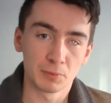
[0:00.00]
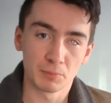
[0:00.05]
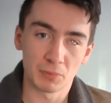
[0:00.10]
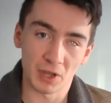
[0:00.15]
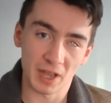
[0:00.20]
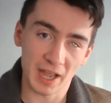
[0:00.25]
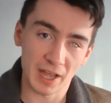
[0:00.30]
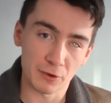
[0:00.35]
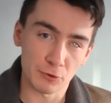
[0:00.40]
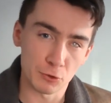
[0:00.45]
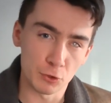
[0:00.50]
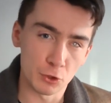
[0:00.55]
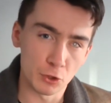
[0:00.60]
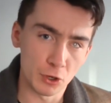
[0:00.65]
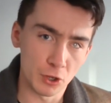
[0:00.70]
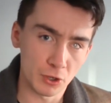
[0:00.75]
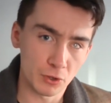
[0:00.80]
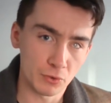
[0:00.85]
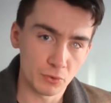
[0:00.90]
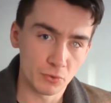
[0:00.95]
but I had
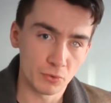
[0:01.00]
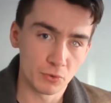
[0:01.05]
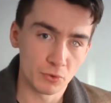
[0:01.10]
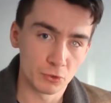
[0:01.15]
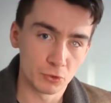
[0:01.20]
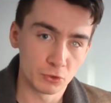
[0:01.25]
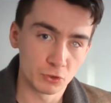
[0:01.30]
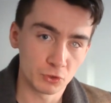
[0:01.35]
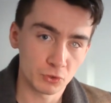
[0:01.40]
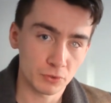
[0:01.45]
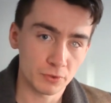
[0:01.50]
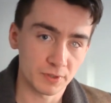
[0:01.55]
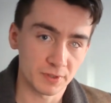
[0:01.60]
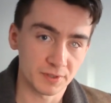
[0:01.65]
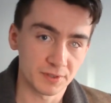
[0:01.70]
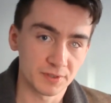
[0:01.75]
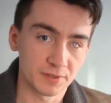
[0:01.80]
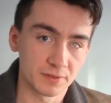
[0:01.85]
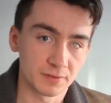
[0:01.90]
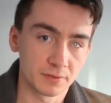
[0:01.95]
no
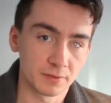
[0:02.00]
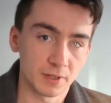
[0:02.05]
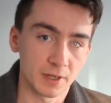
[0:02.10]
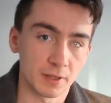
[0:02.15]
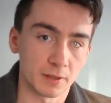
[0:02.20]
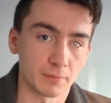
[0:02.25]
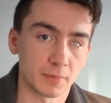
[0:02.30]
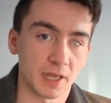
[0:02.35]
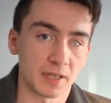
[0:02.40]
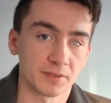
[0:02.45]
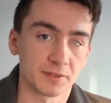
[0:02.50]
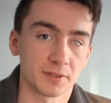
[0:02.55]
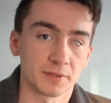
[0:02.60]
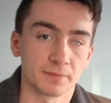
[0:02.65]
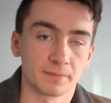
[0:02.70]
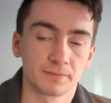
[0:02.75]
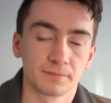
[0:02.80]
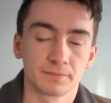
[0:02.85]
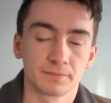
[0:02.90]
choice in the matter.